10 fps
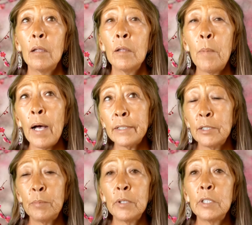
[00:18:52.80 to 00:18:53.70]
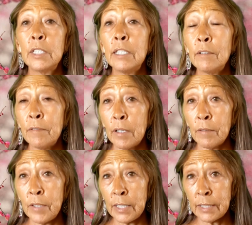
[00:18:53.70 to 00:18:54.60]
the possibility
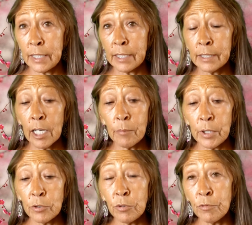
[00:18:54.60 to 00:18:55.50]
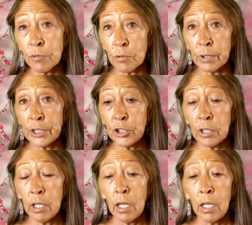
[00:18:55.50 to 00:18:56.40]
of these things coming to fruition.